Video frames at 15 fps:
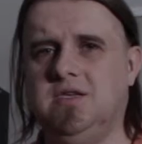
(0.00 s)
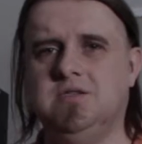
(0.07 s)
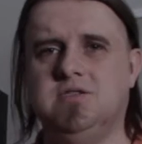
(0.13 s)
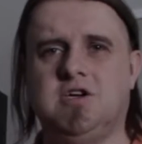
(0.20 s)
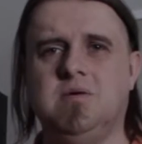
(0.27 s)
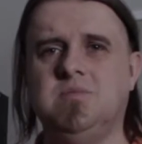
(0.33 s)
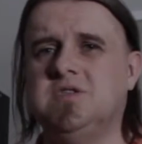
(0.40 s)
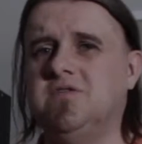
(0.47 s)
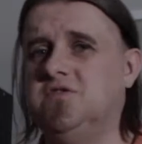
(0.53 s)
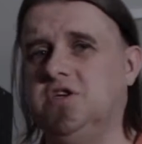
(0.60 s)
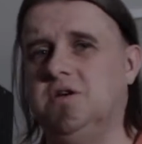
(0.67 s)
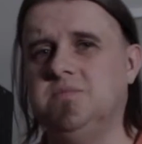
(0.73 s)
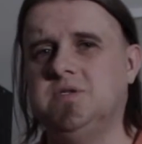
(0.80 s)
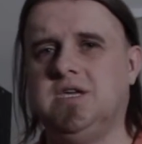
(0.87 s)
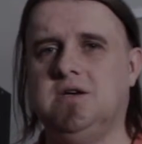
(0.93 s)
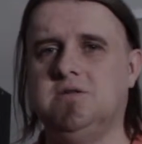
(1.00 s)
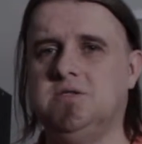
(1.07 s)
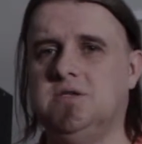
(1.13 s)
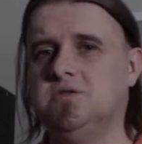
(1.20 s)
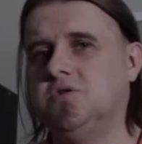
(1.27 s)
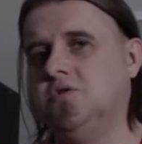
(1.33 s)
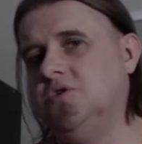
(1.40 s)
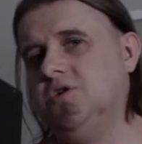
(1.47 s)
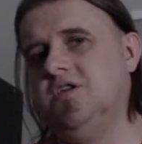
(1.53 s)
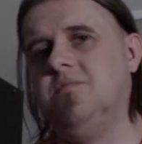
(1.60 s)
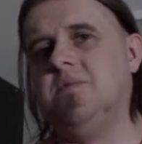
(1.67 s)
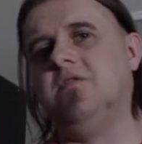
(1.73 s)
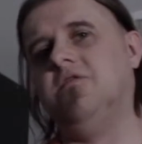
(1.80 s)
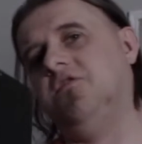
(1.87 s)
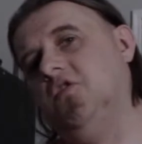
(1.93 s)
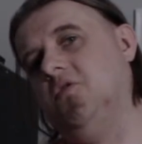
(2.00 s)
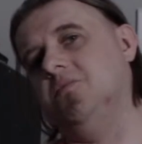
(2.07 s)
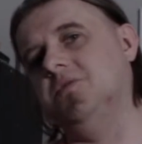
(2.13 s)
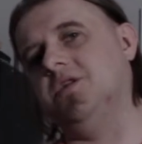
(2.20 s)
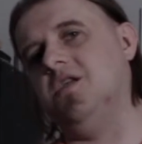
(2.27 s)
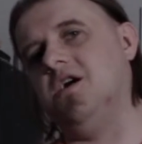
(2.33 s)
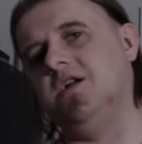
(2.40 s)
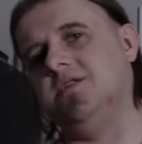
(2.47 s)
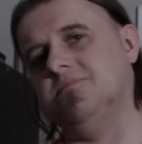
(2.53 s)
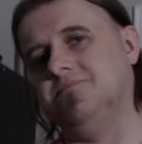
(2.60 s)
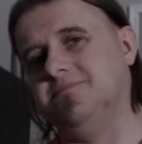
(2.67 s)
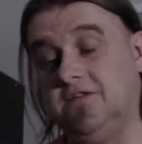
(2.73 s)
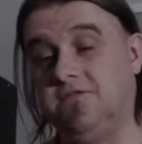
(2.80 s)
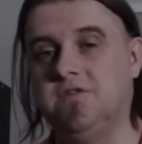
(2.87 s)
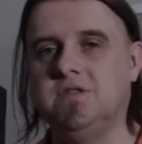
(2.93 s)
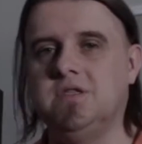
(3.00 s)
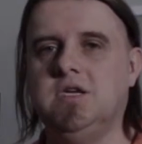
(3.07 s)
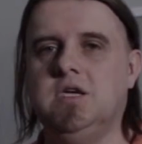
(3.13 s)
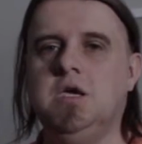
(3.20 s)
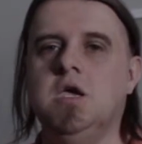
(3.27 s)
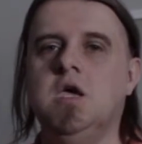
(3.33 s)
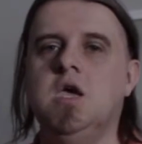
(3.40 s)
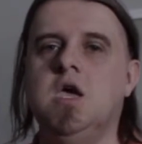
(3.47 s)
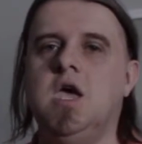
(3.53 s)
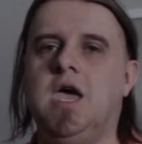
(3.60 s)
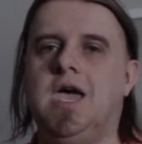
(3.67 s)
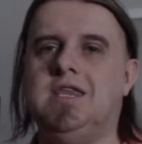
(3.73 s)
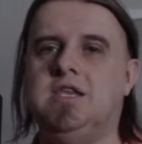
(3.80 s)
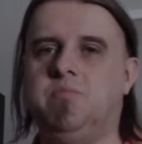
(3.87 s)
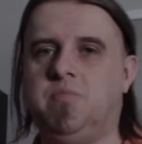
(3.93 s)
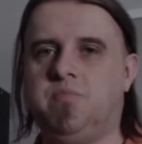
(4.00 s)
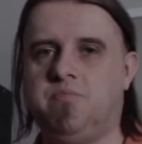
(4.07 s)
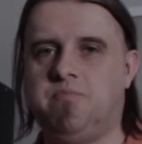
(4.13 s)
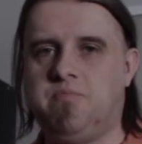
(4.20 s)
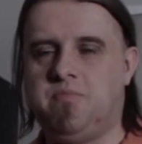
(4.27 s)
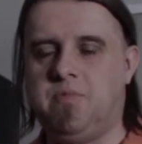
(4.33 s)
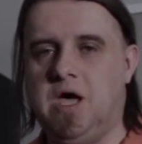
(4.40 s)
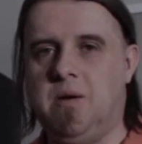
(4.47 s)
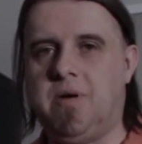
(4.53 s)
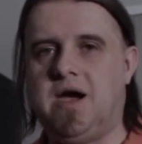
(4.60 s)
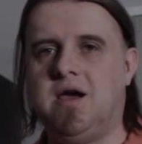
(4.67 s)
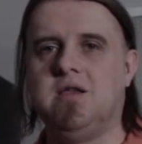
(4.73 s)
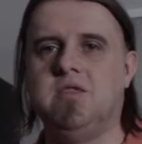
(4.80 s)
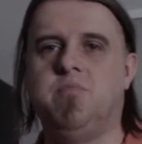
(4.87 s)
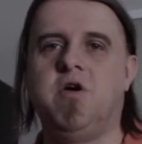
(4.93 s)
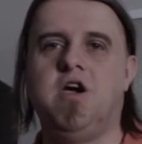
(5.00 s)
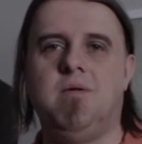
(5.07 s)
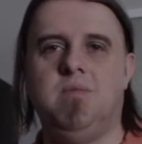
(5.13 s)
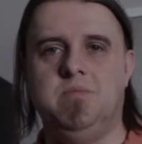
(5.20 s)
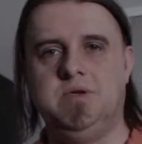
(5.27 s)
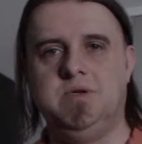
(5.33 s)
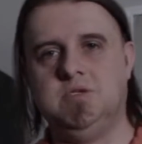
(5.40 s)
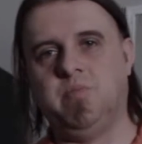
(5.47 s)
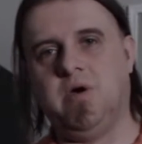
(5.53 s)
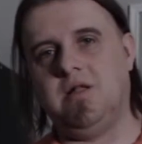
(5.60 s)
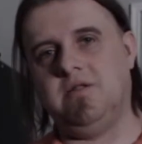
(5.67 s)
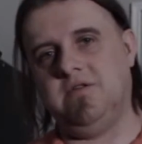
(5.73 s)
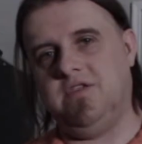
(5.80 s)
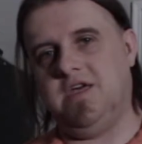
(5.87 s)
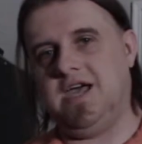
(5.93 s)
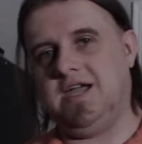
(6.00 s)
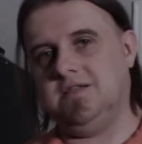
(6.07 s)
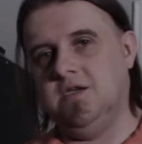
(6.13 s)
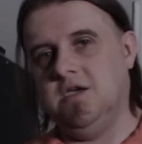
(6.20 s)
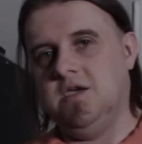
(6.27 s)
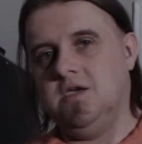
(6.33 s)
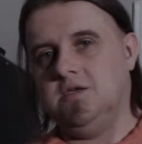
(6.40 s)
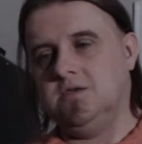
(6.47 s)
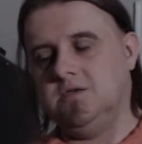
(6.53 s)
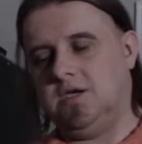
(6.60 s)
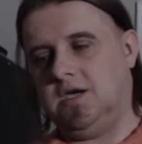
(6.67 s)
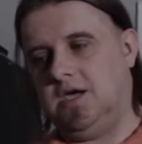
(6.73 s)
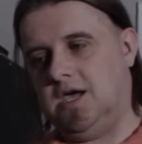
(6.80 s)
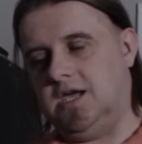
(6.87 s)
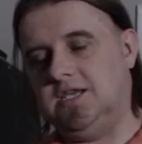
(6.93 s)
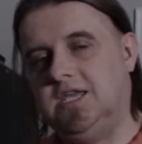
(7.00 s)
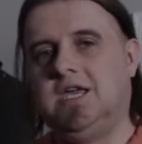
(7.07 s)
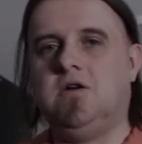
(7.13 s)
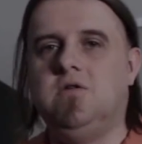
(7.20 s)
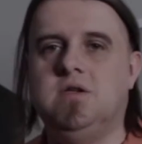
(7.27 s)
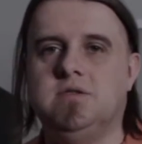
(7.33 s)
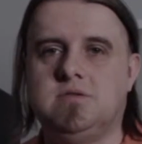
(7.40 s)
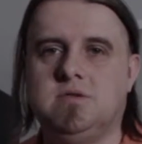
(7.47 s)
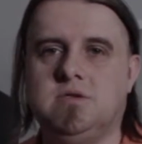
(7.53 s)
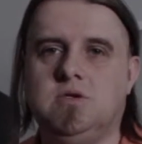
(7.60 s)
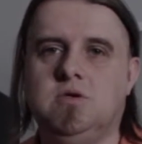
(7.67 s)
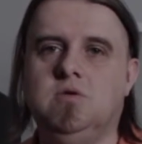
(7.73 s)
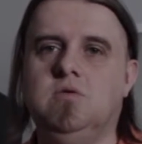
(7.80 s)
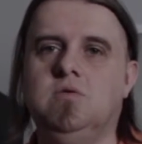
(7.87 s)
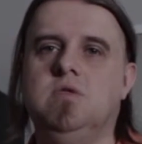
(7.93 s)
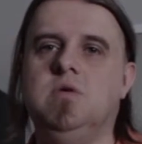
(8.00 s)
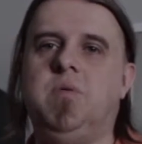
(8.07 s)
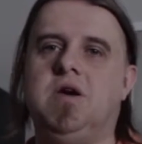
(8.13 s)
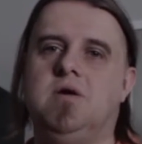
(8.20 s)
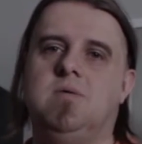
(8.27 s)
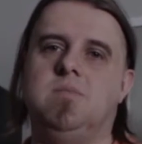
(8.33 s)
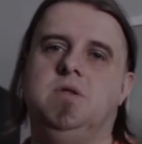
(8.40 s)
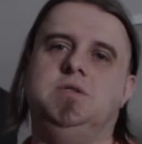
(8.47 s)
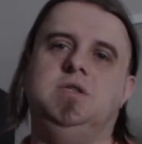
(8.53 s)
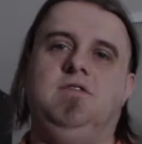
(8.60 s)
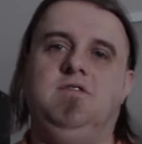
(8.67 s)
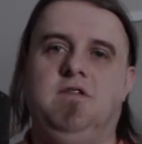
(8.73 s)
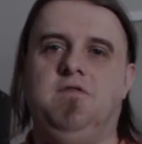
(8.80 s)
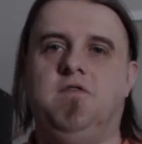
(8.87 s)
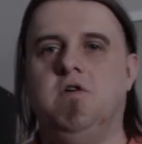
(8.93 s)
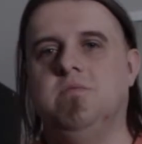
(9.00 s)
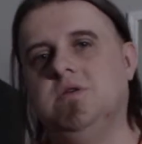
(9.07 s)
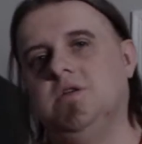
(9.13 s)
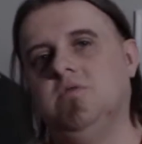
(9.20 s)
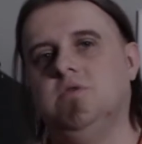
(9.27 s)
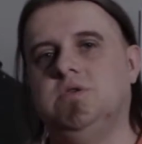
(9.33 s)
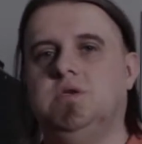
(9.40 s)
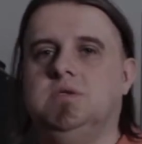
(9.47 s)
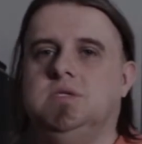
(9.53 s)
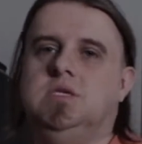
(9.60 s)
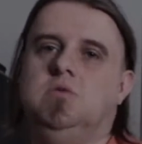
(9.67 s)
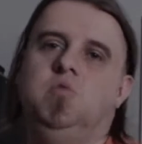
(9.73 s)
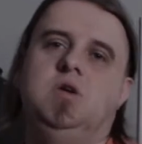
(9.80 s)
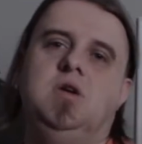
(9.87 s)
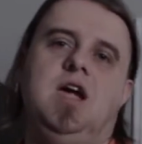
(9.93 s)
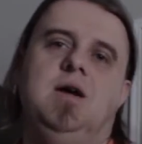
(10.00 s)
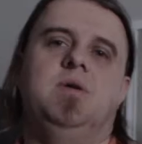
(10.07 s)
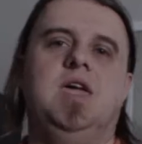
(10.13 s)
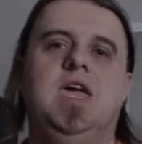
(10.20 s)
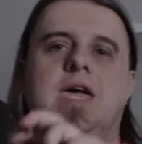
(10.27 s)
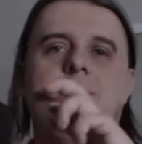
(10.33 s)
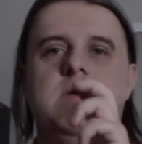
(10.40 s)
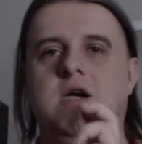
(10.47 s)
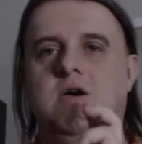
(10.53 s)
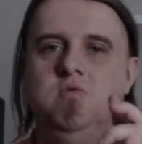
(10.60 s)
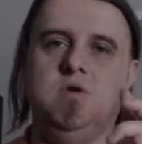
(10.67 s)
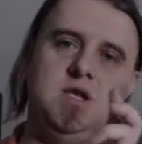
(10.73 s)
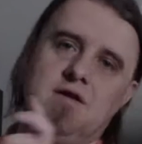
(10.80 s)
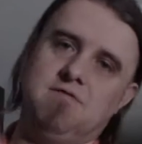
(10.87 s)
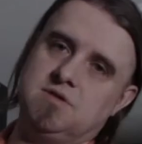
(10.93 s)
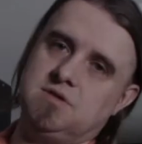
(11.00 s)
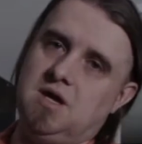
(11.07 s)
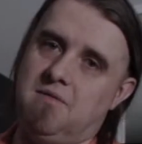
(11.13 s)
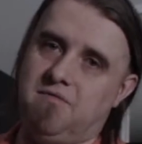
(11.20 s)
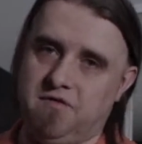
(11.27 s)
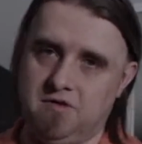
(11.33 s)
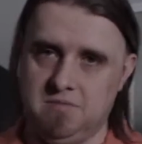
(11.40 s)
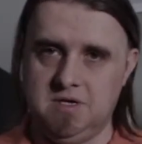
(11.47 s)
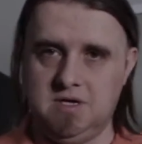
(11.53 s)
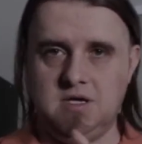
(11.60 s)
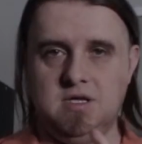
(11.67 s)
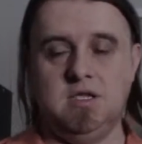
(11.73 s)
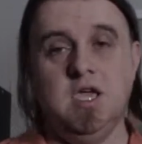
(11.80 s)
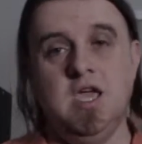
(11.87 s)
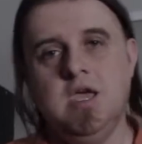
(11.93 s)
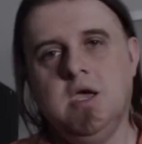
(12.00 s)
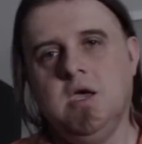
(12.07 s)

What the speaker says: in terms of jump scares, this could have been filmed a lot differently. And a part of the problem is probably that adherence to the Paranormal Activity formula, which is we grab a camera, we never stop filming, and